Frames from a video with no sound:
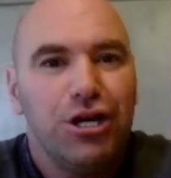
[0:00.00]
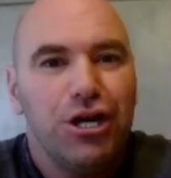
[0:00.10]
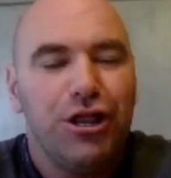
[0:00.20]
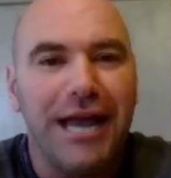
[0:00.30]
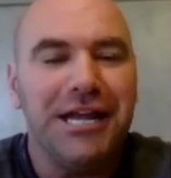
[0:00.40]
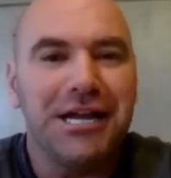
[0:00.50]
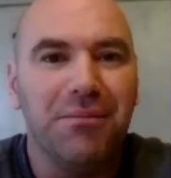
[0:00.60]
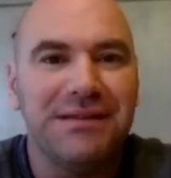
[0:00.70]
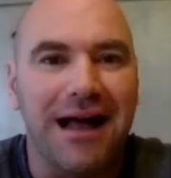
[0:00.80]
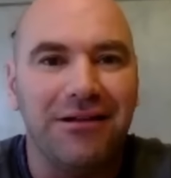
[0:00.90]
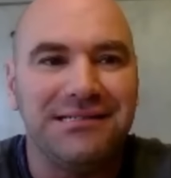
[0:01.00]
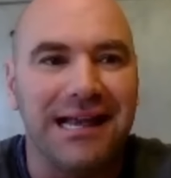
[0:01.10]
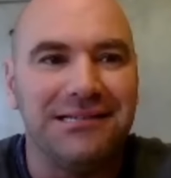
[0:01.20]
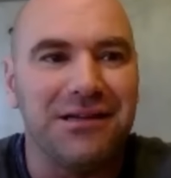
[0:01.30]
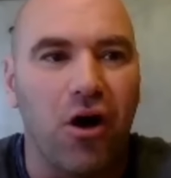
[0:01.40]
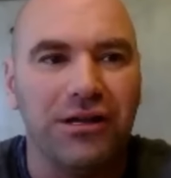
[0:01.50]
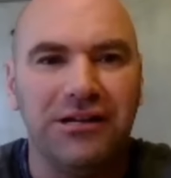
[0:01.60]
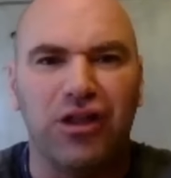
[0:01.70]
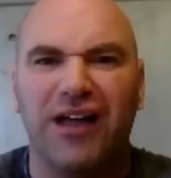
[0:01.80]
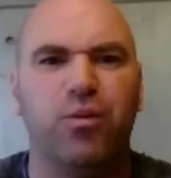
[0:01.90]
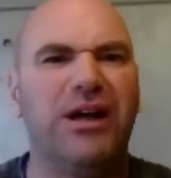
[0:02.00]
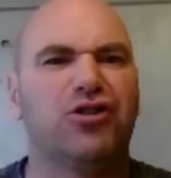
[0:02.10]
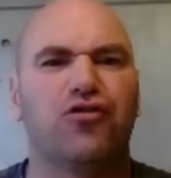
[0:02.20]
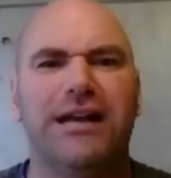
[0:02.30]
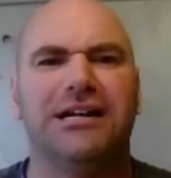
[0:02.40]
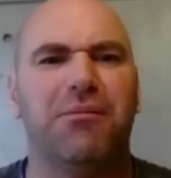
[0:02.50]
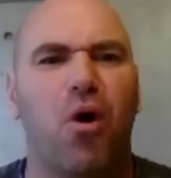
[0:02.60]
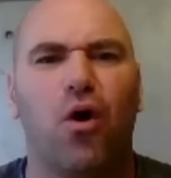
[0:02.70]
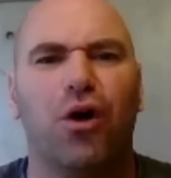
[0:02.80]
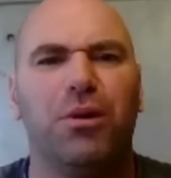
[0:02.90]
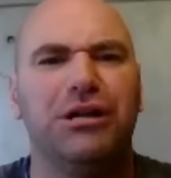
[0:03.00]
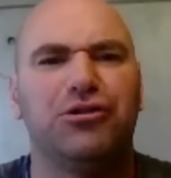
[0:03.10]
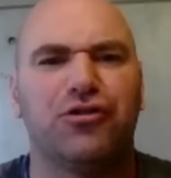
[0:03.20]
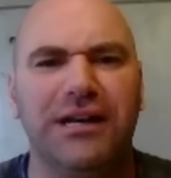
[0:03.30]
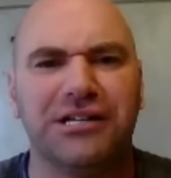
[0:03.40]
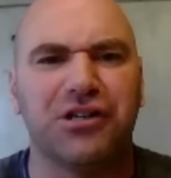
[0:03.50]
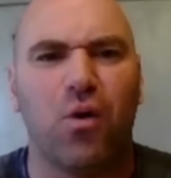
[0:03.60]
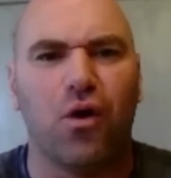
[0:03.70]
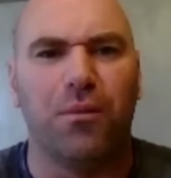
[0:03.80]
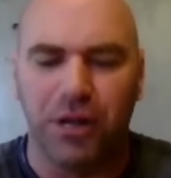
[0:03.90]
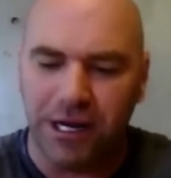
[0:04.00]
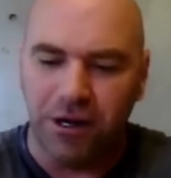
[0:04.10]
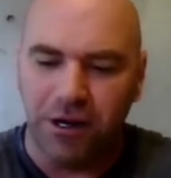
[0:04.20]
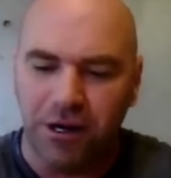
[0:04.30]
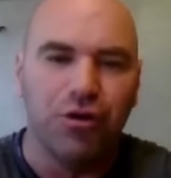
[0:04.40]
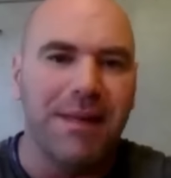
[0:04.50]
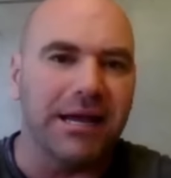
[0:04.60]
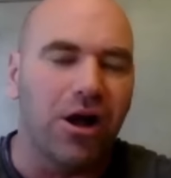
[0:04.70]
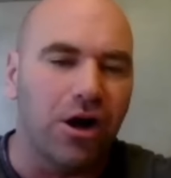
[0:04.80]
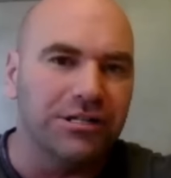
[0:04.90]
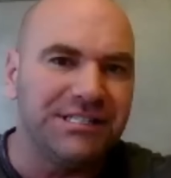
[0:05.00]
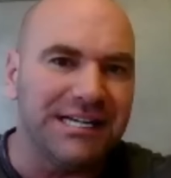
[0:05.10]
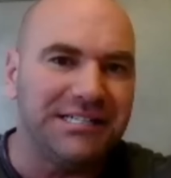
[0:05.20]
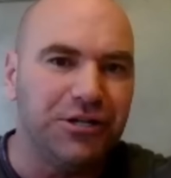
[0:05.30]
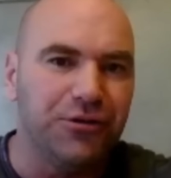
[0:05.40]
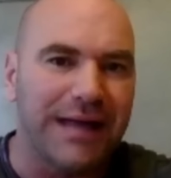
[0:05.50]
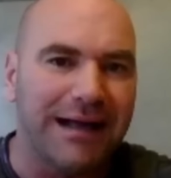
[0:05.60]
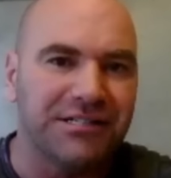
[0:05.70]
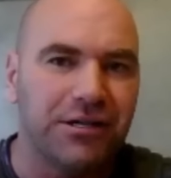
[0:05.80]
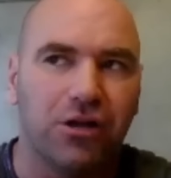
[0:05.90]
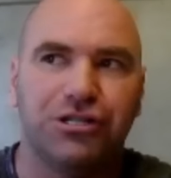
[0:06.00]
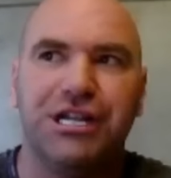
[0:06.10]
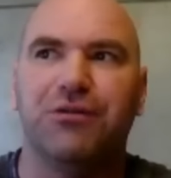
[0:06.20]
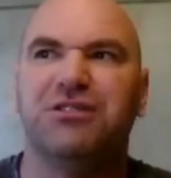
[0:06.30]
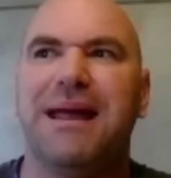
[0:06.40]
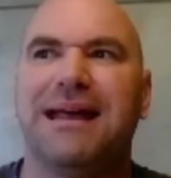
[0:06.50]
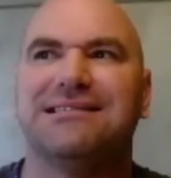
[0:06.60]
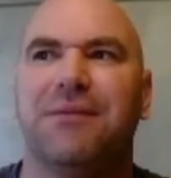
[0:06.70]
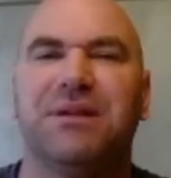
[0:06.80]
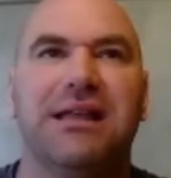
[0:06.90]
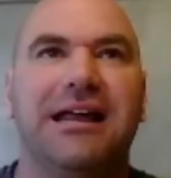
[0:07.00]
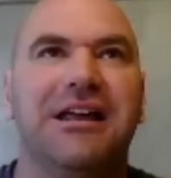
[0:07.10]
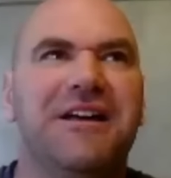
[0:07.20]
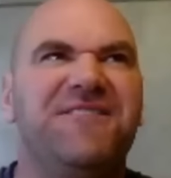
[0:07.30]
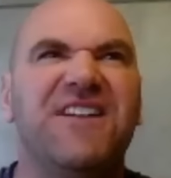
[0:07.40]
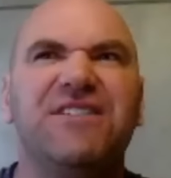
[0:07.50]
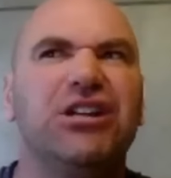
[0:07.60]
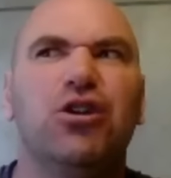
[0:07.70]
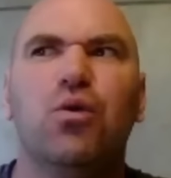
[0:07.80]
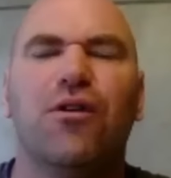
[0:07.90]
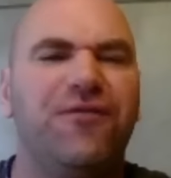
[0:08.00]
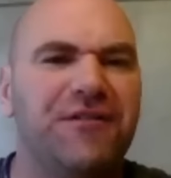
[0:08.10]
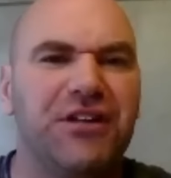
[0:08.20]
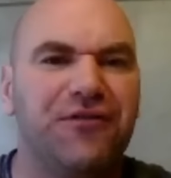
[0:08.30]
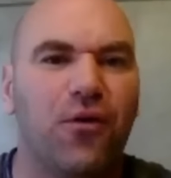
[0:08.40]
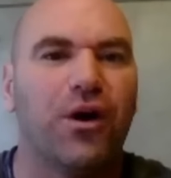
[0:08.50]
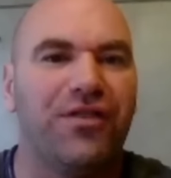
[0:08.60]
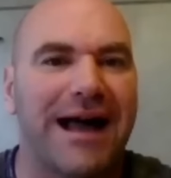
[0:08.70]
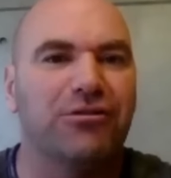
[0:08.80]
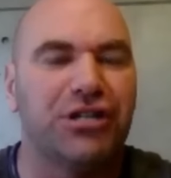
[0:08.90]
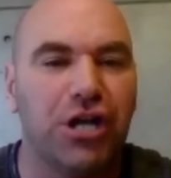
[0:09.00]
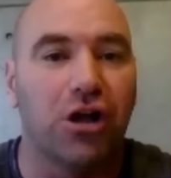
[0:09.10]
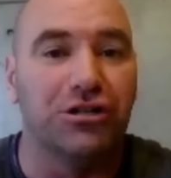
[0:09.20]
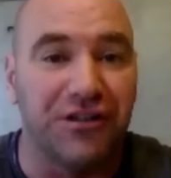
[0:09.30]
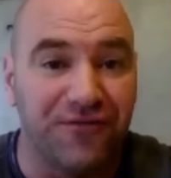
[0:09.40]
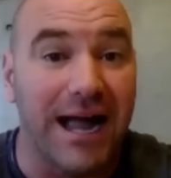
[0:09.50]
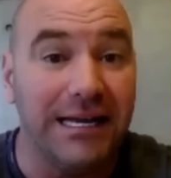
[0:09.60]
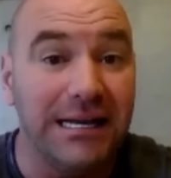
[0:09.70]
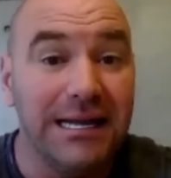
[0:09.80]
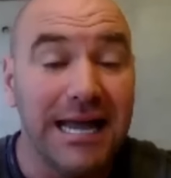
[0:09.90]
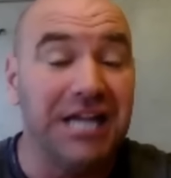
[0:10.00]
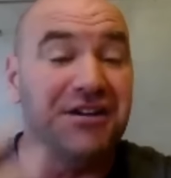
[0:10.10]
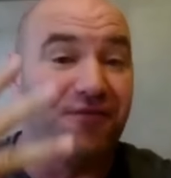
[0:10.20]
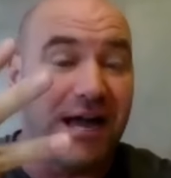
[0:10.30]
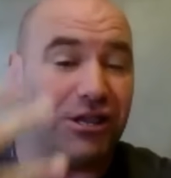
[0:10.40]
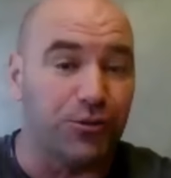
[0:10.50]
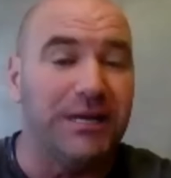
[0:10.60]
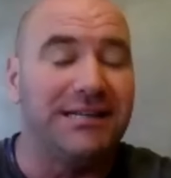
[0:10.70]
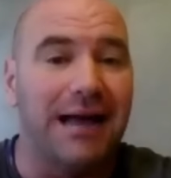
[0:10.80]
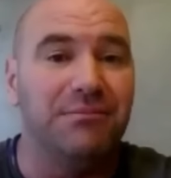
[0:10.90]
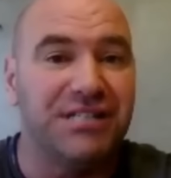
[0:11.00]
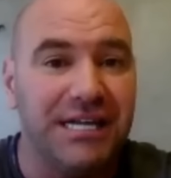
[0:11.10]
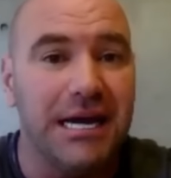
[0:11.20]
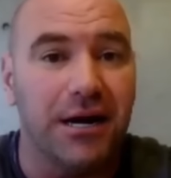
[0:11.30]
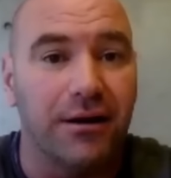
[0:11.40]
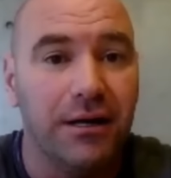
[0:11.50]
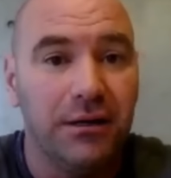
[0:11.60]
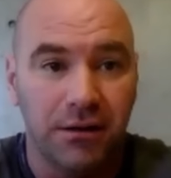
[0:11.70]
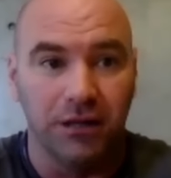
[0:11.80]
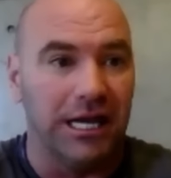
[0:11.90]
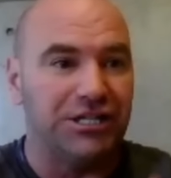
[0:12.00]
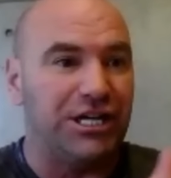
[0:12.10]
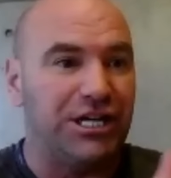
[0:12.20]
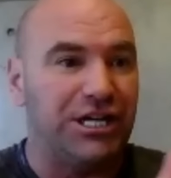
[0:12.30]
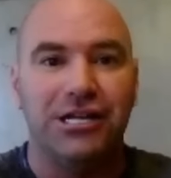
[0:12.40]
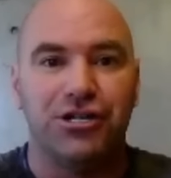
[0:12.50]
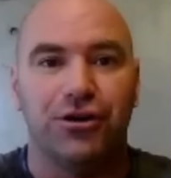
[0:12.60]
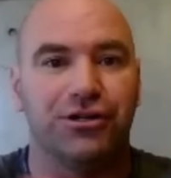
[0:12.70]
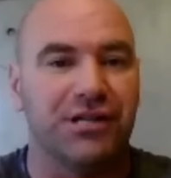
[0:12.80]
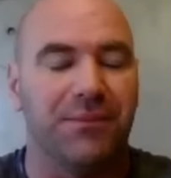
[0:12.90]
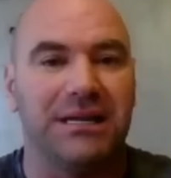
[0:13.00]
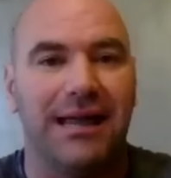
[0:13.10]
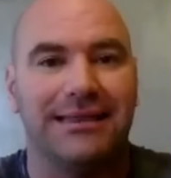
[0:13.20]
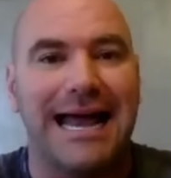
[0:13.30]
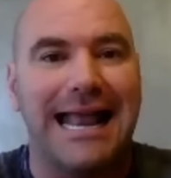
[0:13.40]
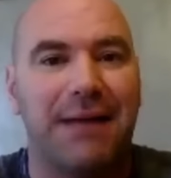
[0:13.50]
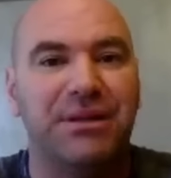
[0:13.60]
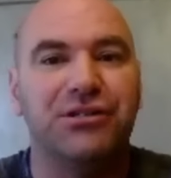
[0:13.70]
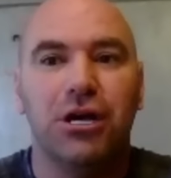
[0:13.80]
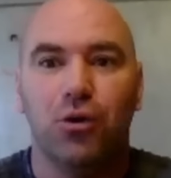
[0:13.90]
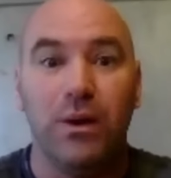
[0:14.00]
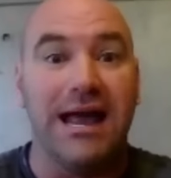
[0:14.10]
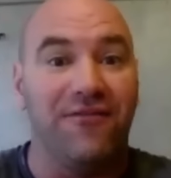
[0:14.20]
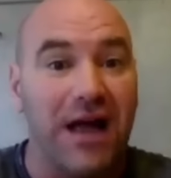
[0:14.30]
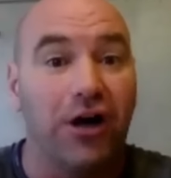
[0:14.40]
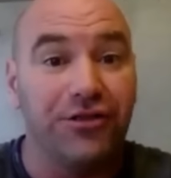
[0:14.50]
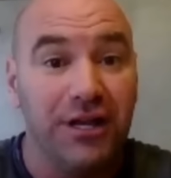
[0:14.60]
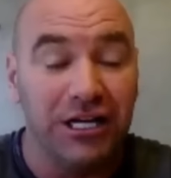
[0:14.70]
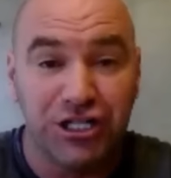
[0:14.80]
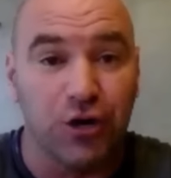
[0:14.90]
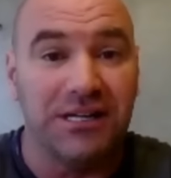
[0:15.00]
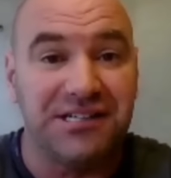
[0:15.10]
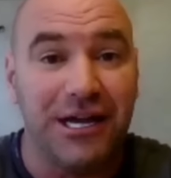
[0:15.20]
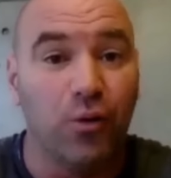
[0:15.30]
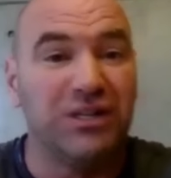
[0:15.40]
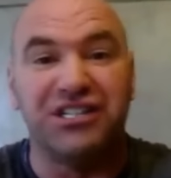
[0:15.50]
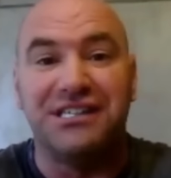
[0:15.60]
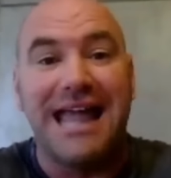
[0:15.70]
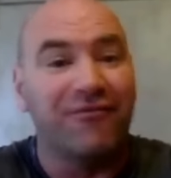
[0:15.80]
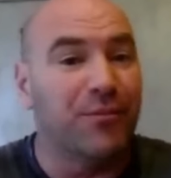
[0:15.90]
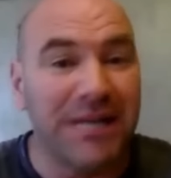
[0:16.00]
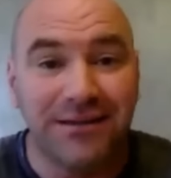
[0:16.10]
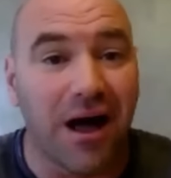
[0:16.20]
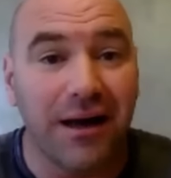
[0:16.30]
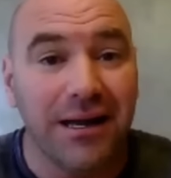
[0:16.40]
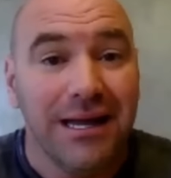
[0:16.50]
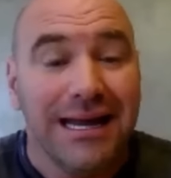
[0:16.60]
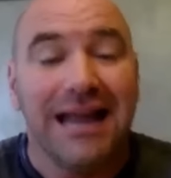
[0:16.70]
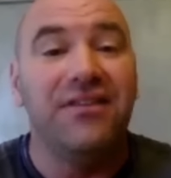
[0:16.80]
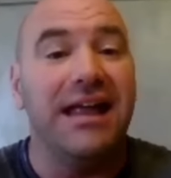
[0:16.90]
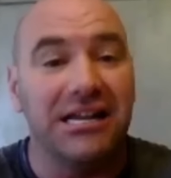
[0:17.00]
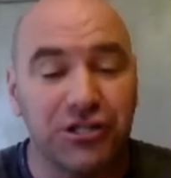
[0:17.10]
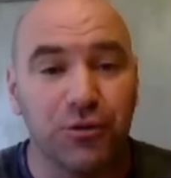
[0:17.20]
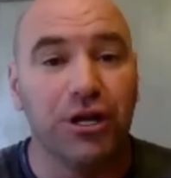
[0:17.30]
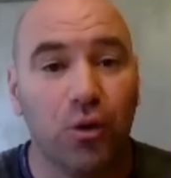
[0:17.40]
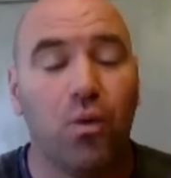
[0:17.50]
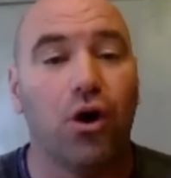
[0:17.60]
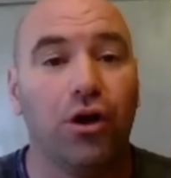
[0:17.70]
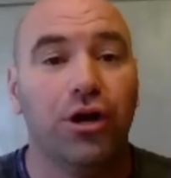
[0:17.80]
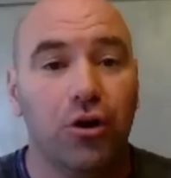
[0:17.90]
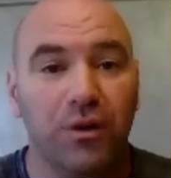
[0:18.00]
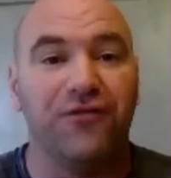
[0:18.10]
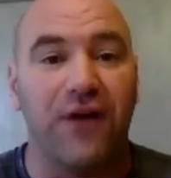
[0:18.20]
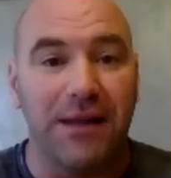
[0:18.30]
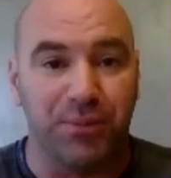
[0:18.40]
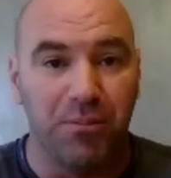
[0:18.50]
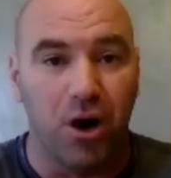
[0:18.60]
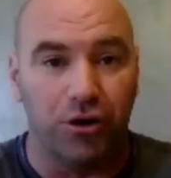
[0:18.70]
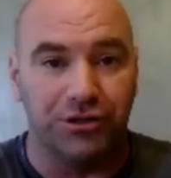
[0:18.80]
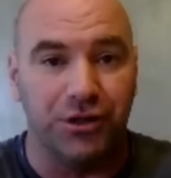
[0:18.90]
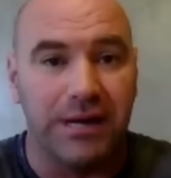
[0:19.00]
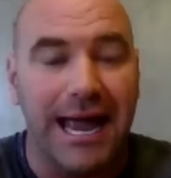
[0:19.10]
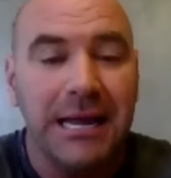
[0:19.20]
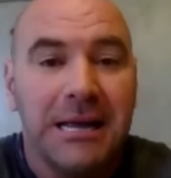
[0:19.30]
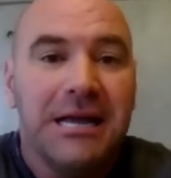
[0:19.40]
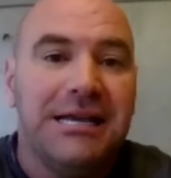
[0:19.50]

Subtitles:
Then he comes out and says, we treated him horrible. He's treated so horrible here. You were making $162,000 a year. He's making something like $52,000 or $54,000 a fight, and you fight three times a year. Unless you get injured or something like that happens. We have health insurance here, which has never been done in the history of the world with fight promoters, okay?